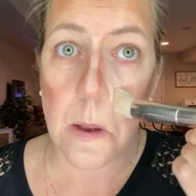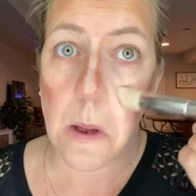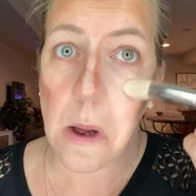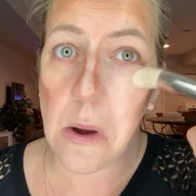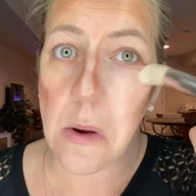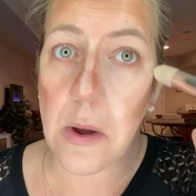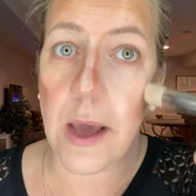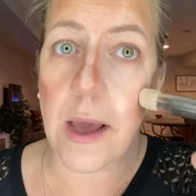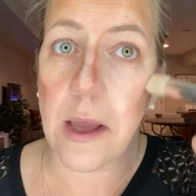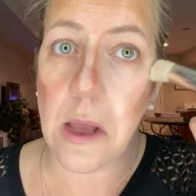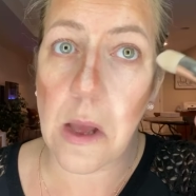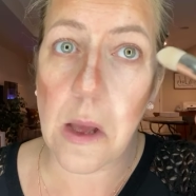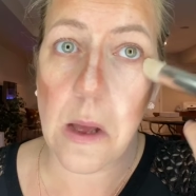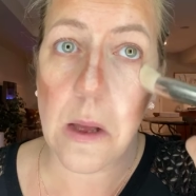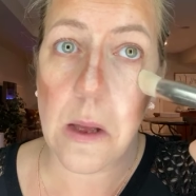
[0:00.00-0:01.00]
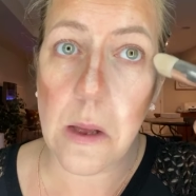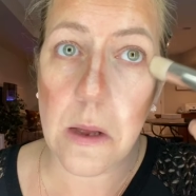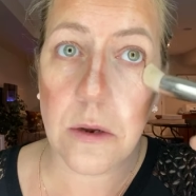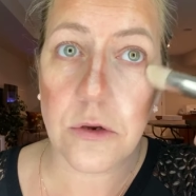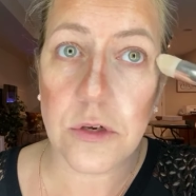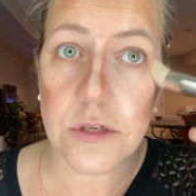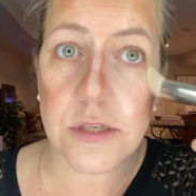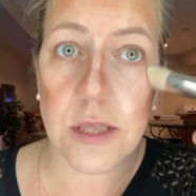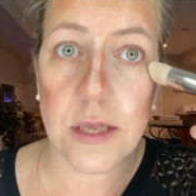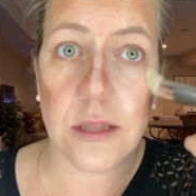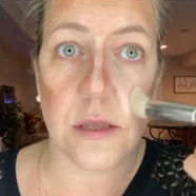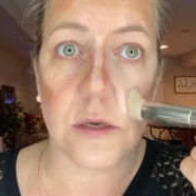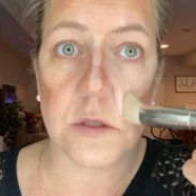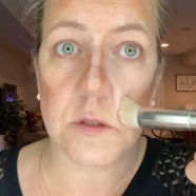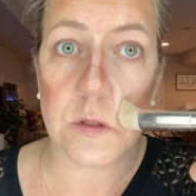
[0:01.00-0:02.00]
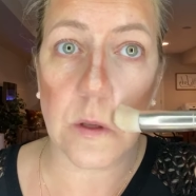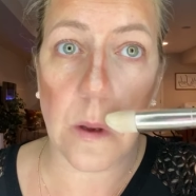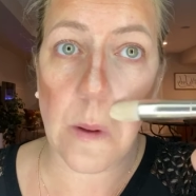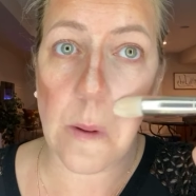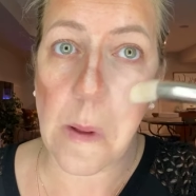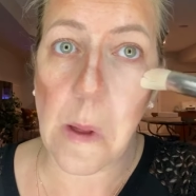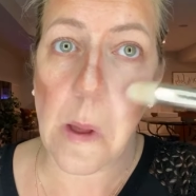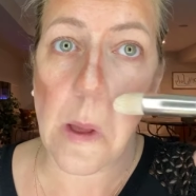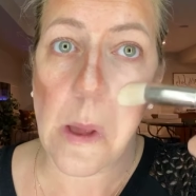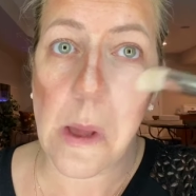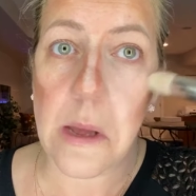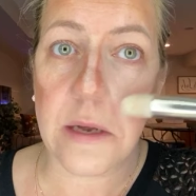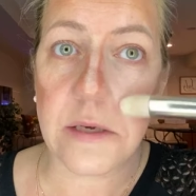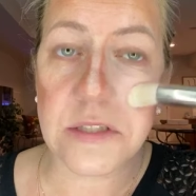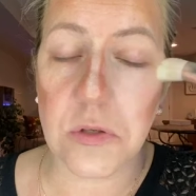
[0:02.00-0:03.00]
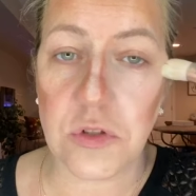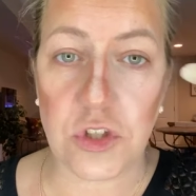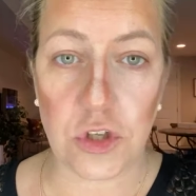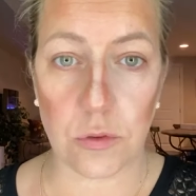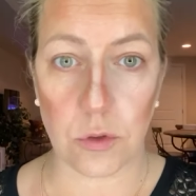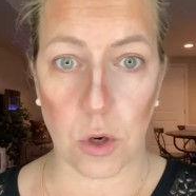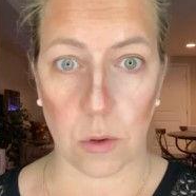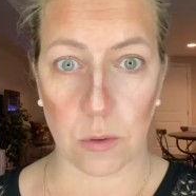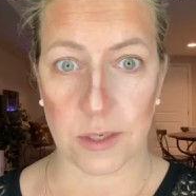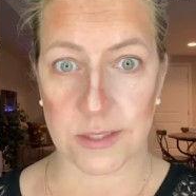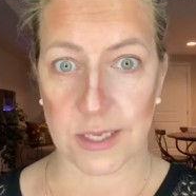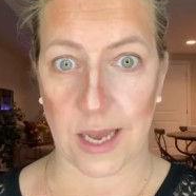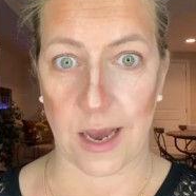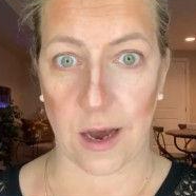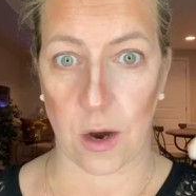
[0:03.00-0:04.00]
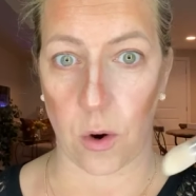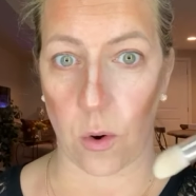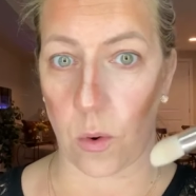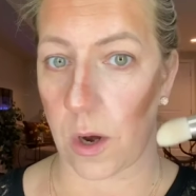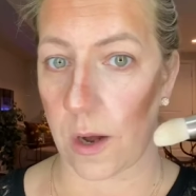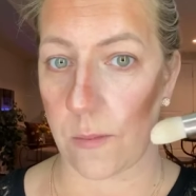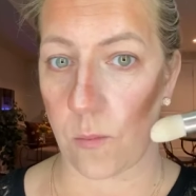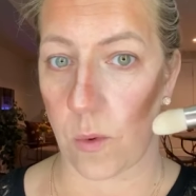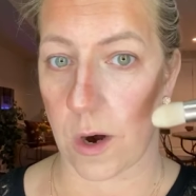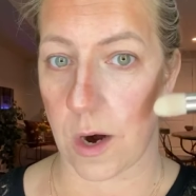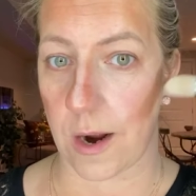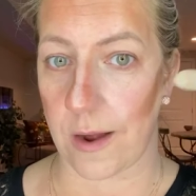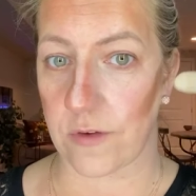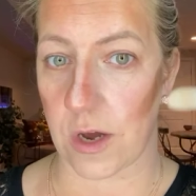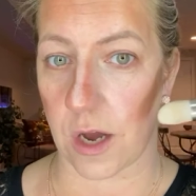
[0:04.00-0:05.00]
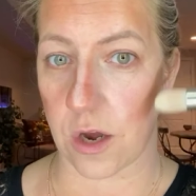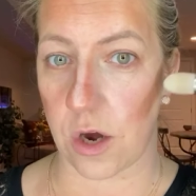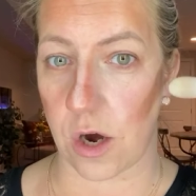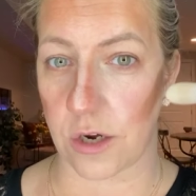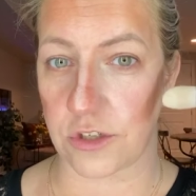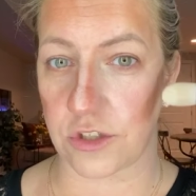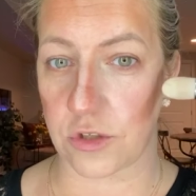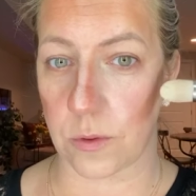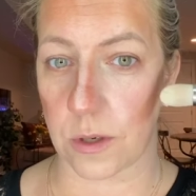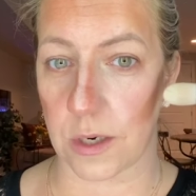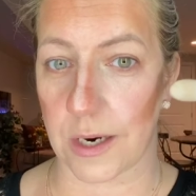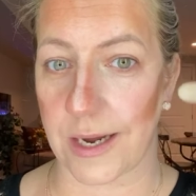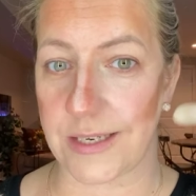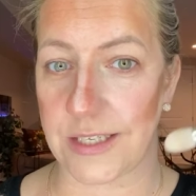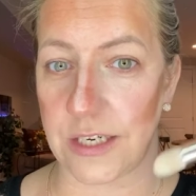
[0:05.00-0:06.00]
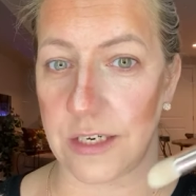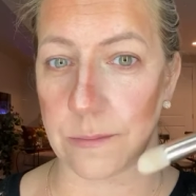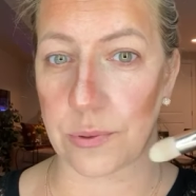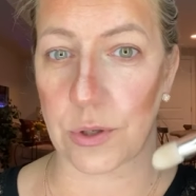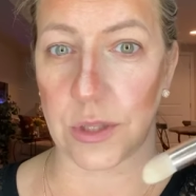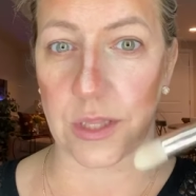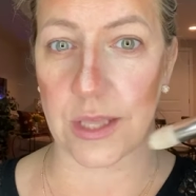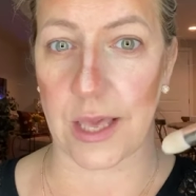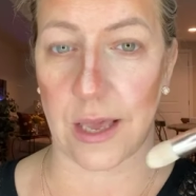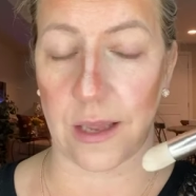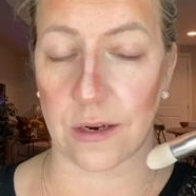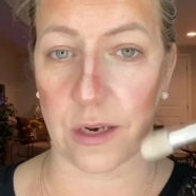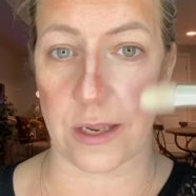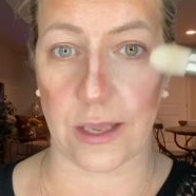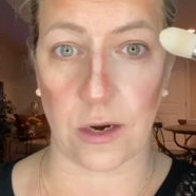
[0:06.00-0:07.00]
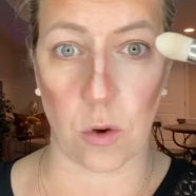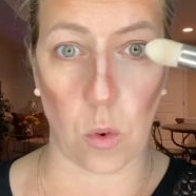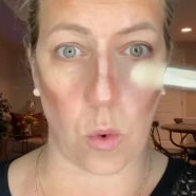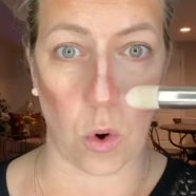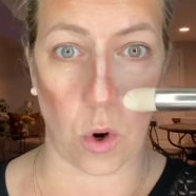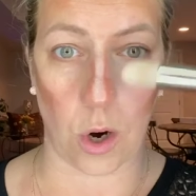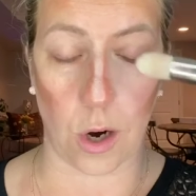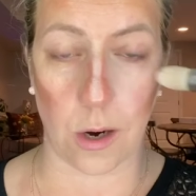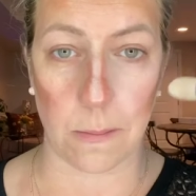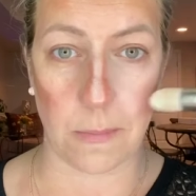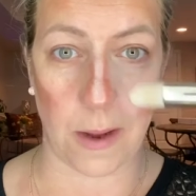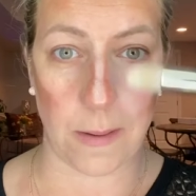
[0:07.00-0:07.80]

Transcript: okay? Just like this. And so do you notice how where I've got contour, I didn't put the candlelit or my